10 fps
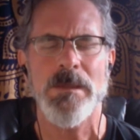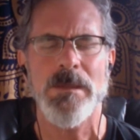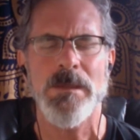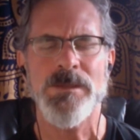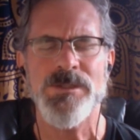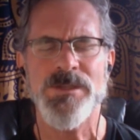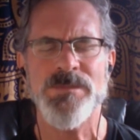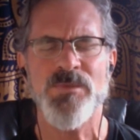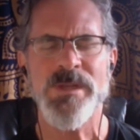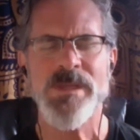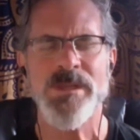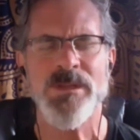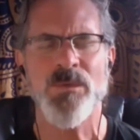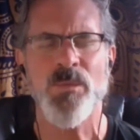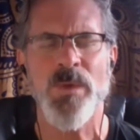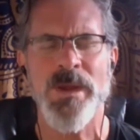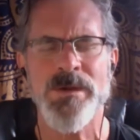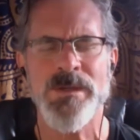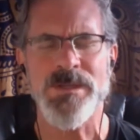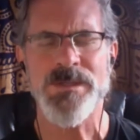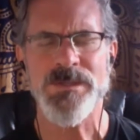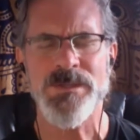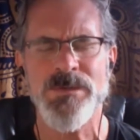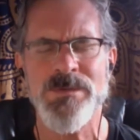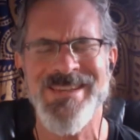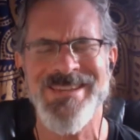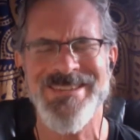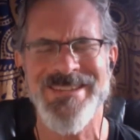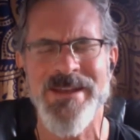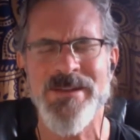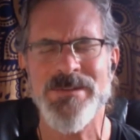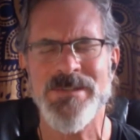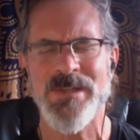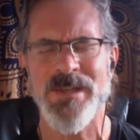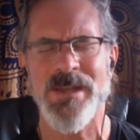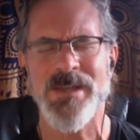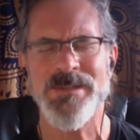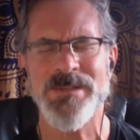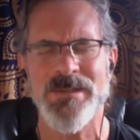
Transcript: Just bringing an awareness to these sounds as